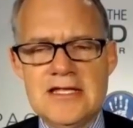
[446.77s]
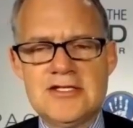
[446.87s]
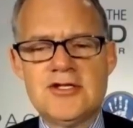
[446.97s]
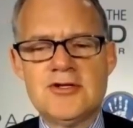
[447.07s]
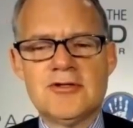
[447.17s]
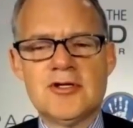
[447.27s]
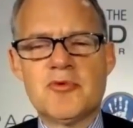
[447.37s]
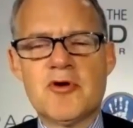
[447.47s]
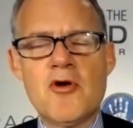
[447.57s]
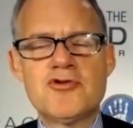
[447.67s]
to do a little
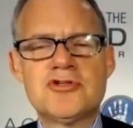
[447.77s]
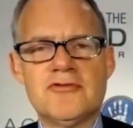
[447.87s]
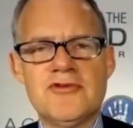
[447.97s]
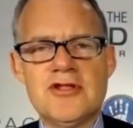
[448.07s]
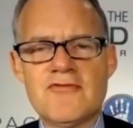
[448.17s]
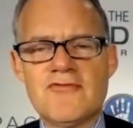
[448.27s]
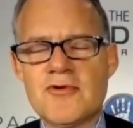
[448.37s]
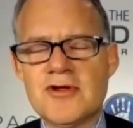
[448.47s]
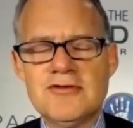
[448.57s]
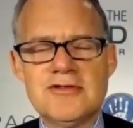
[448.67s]
promotional video
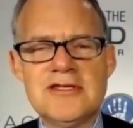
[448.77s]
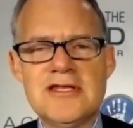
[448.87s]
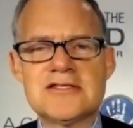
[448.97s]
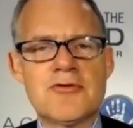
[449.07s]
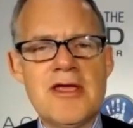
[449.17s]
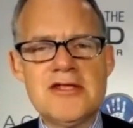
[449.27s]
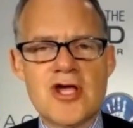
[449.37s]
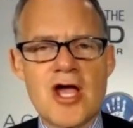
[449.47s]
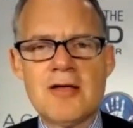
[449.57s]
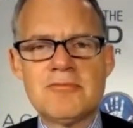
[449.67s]
for you. He does a great
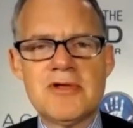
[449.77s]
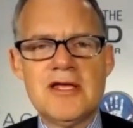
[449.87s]
job.